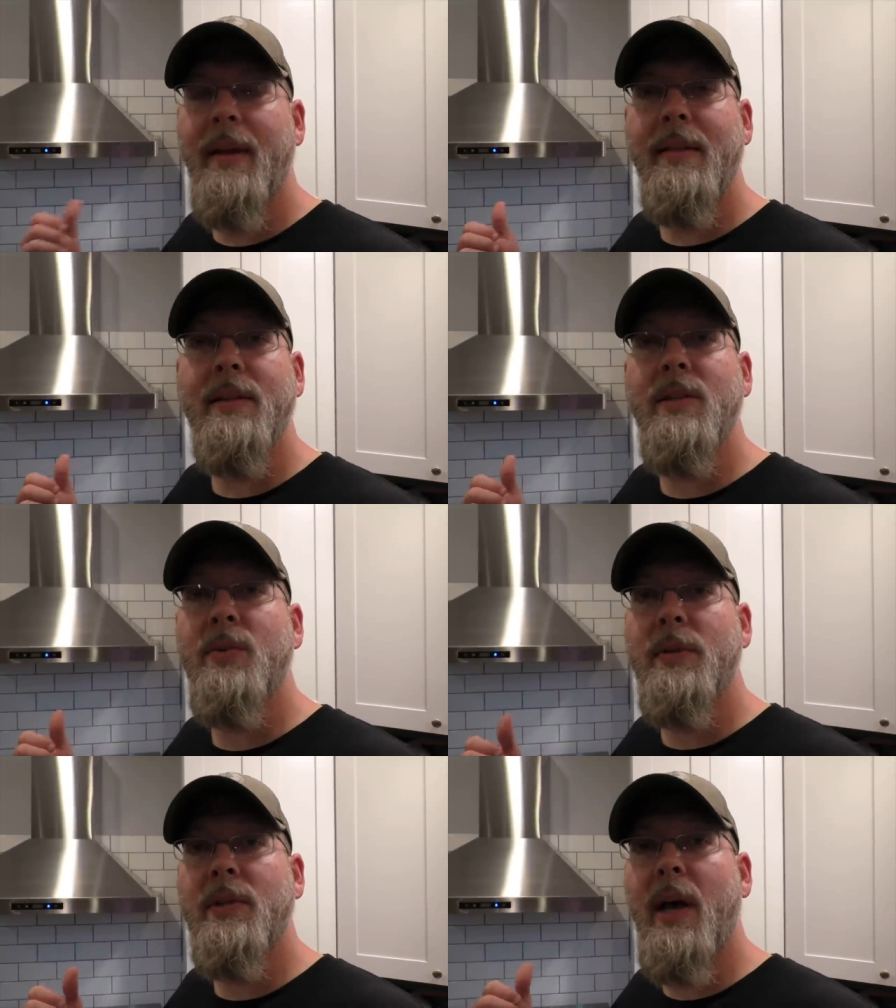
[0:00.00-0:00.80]
This is
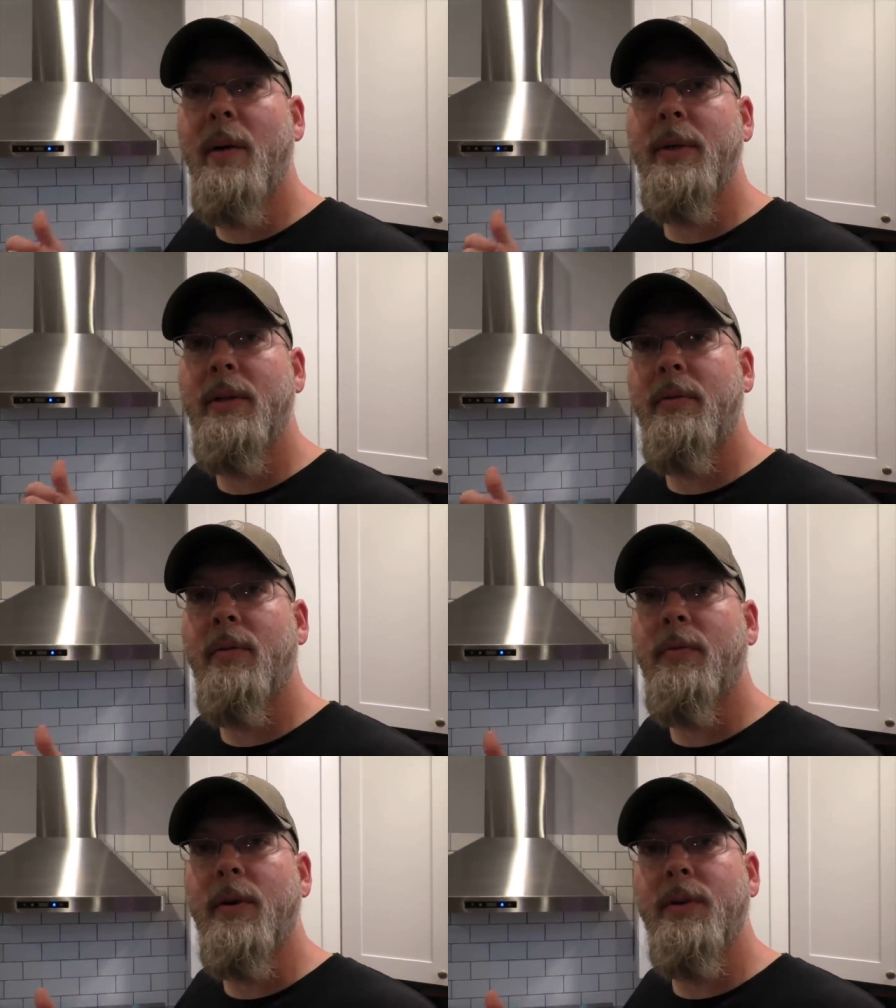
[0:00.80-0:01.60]
what's commonly
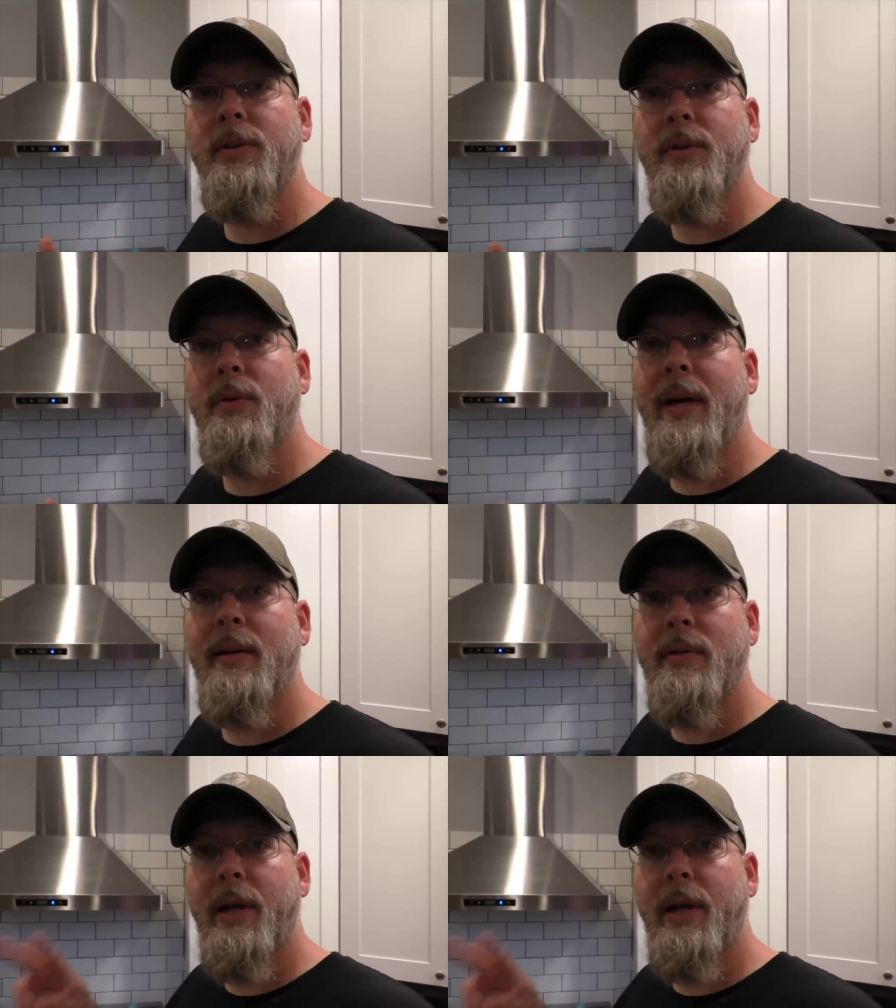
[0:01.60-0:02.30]
referred to as